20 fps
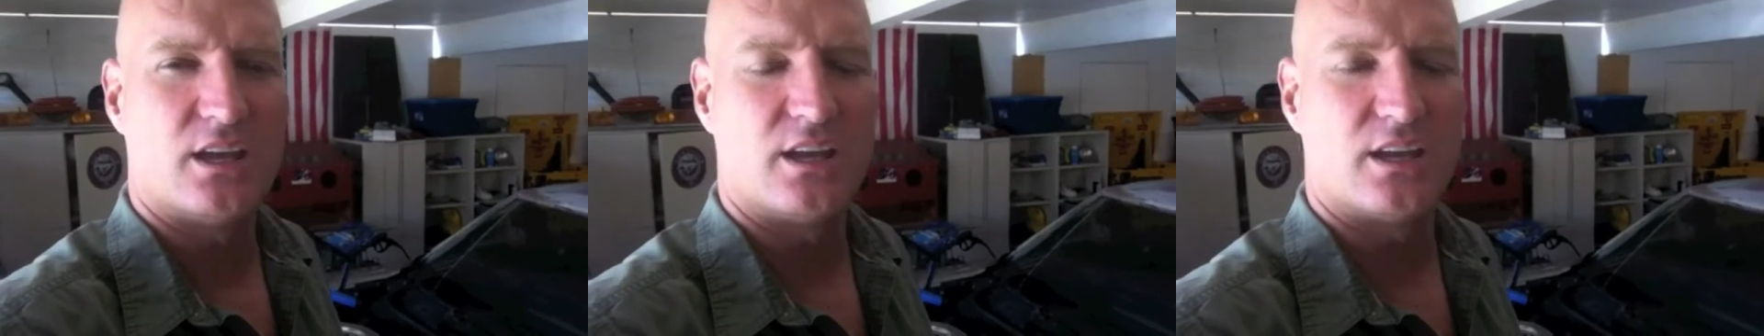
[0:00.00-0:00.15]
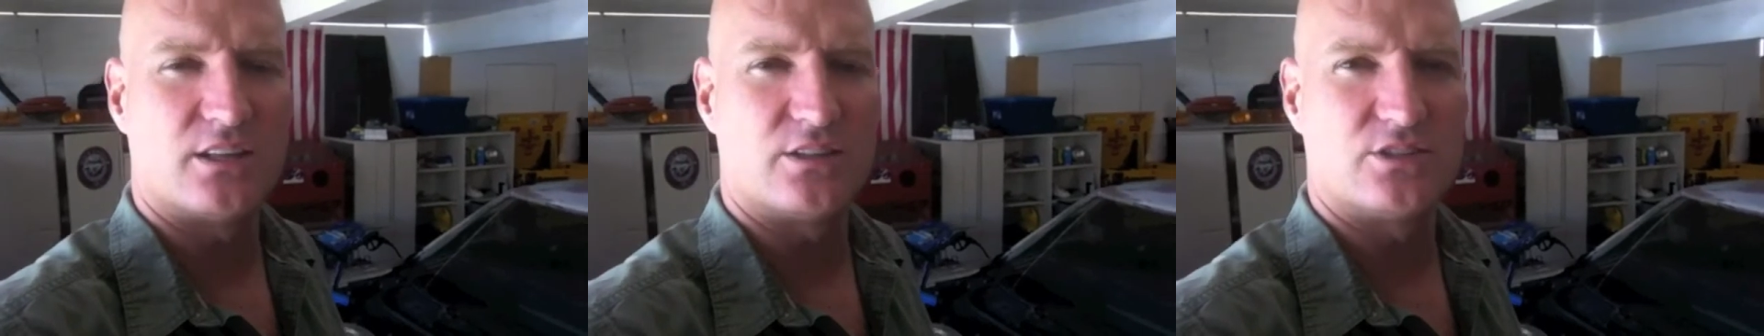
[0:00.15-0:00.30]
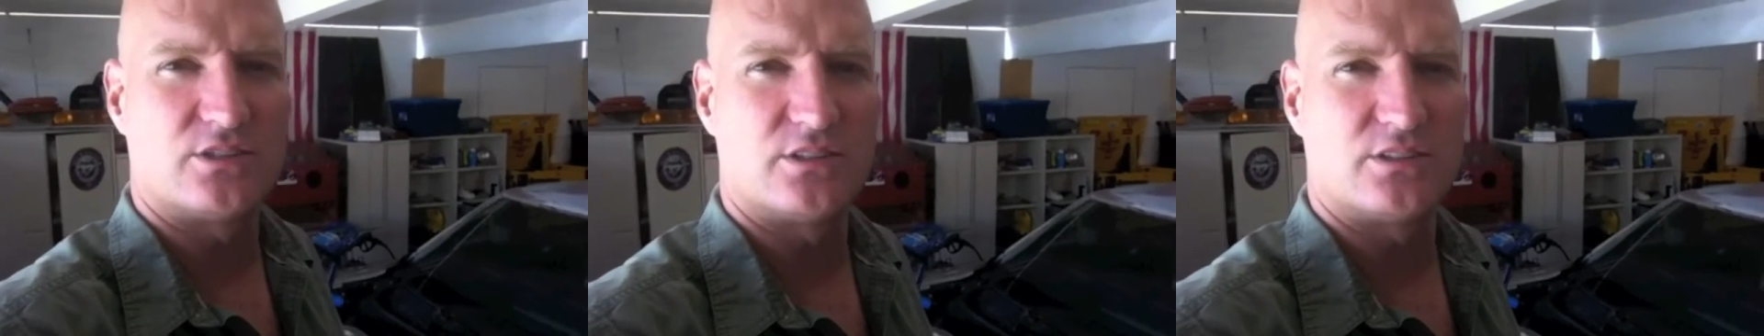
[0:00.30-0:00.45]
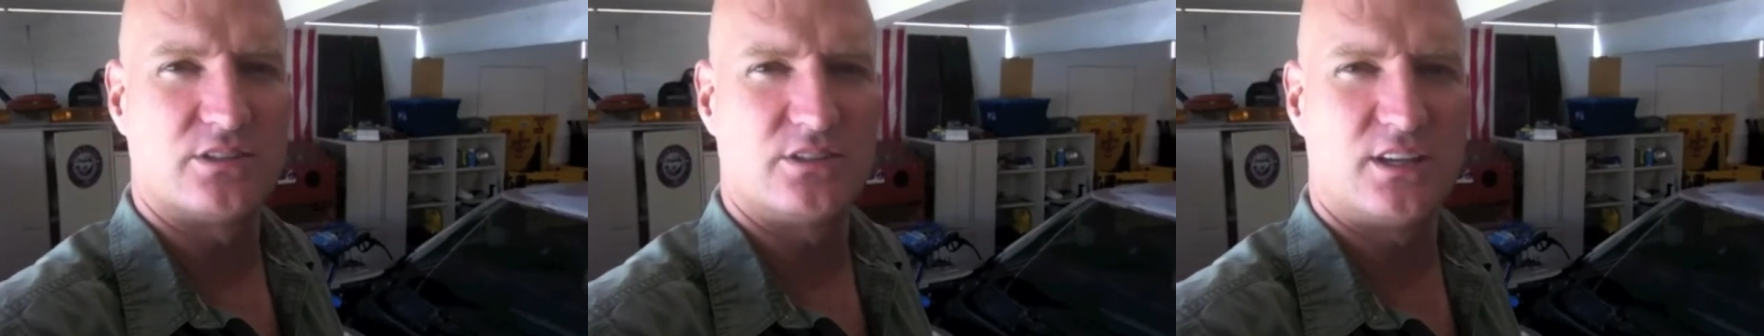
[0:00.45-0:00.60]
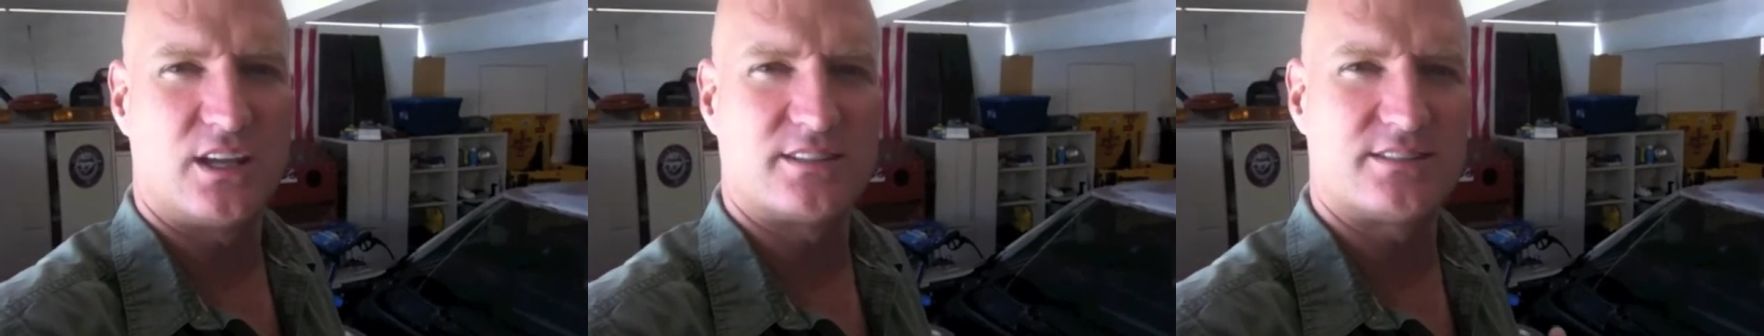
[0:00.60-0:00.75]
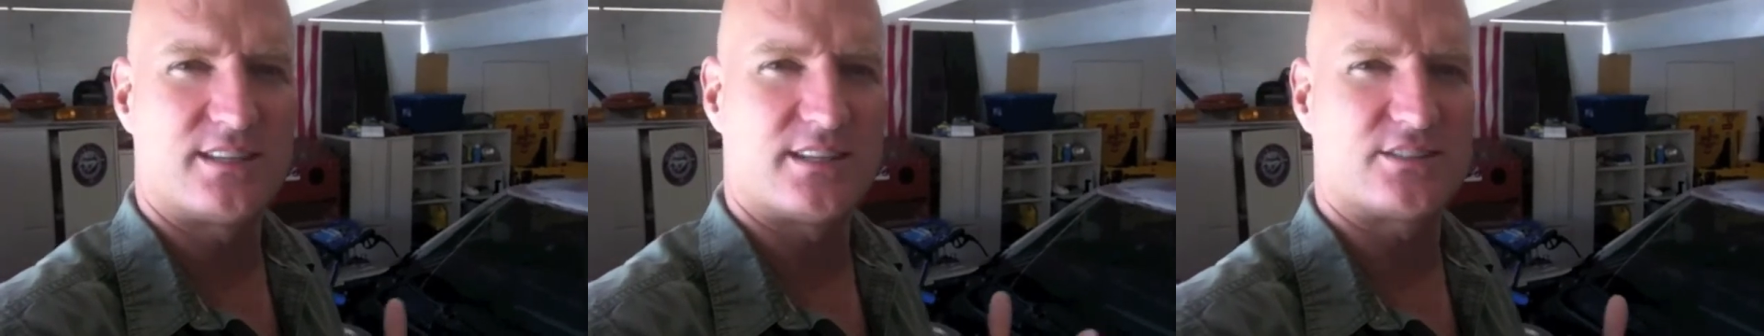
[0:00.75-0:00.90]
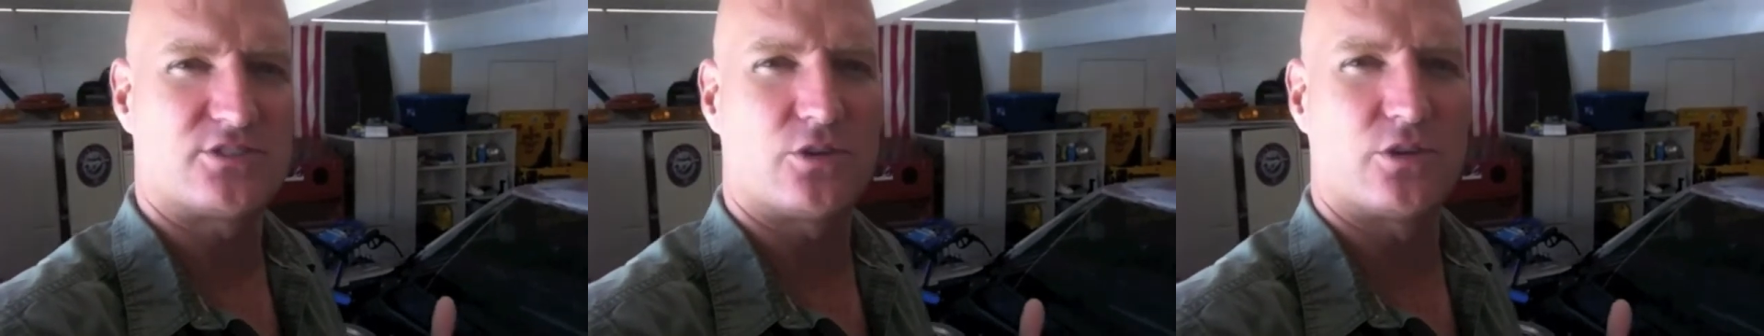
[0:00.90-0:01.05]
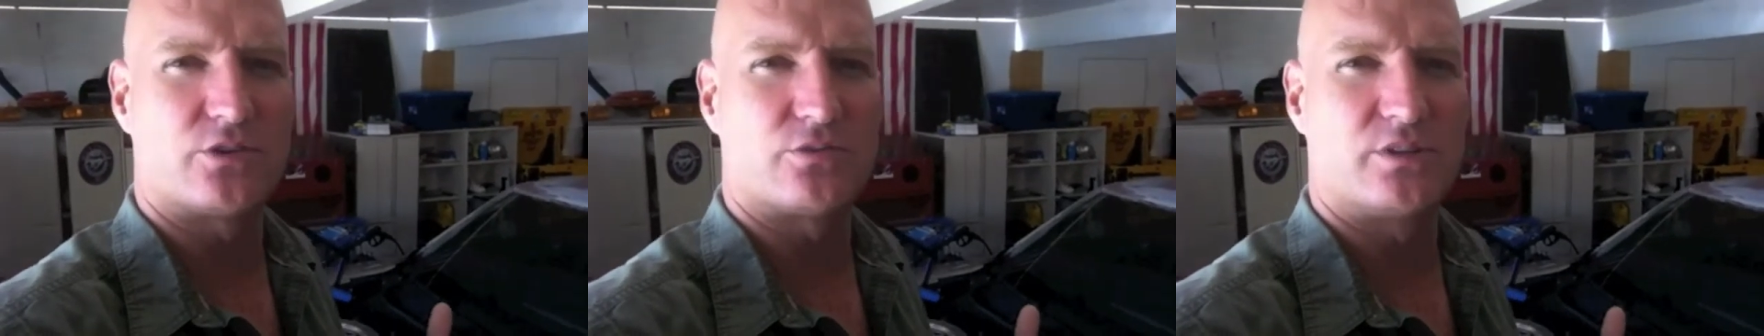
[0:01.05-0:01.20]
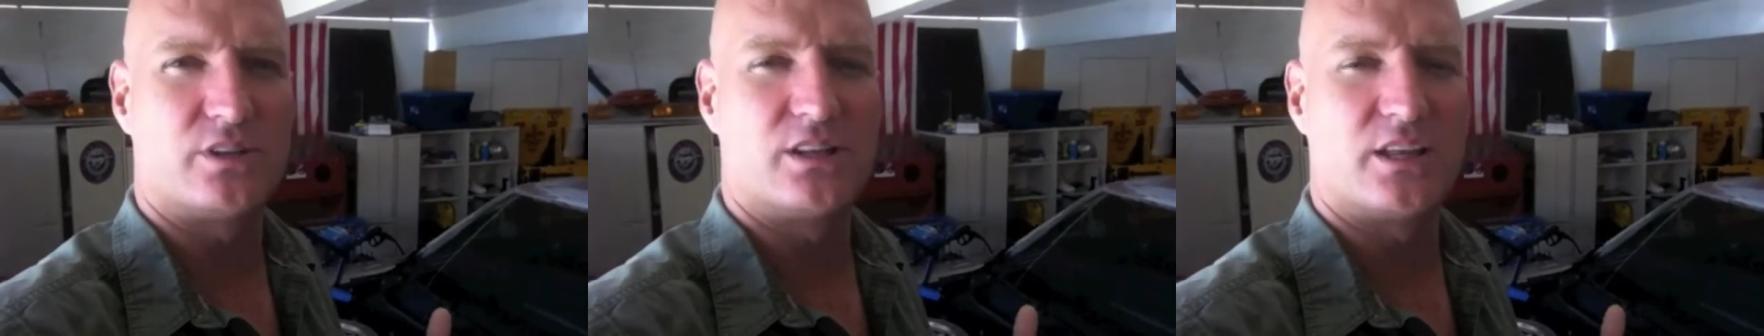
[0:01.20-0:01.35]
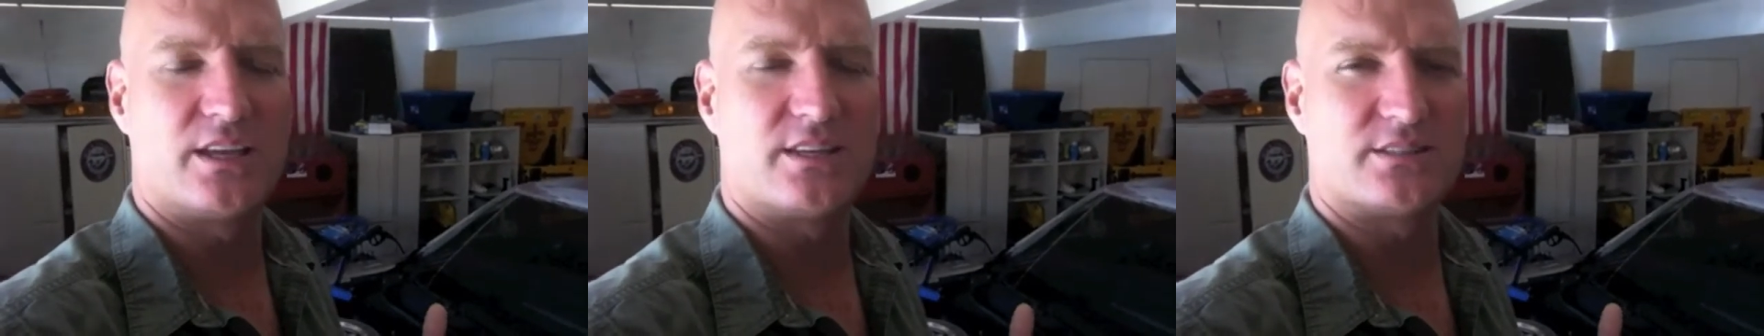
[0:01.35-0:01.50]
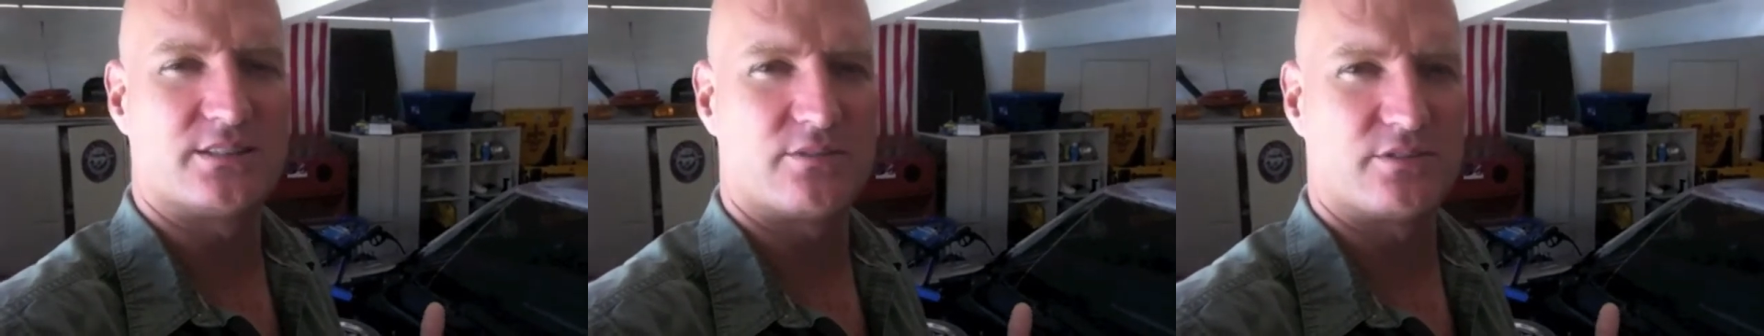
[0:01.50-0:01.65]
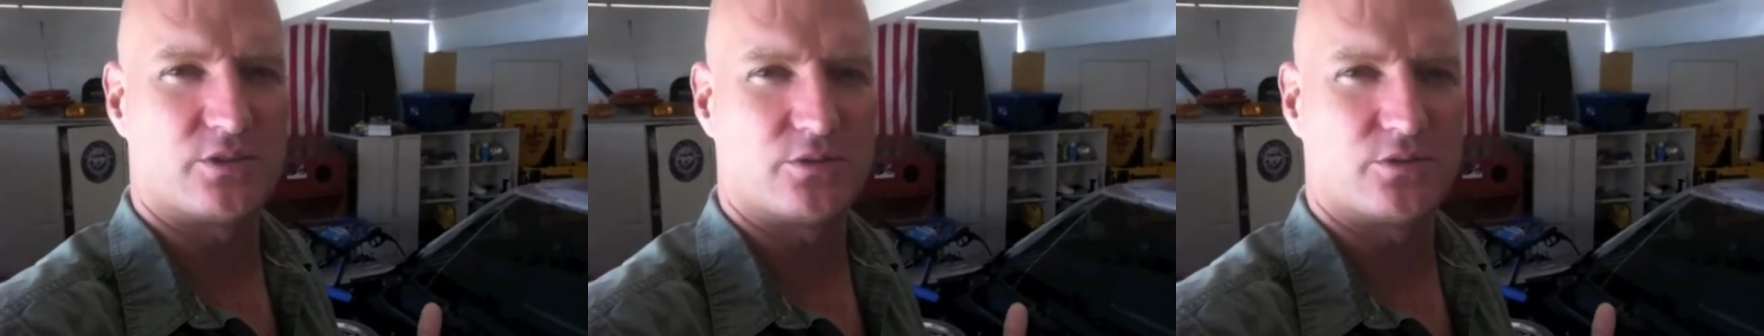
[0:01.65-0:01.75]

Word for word: You got to test all the relays and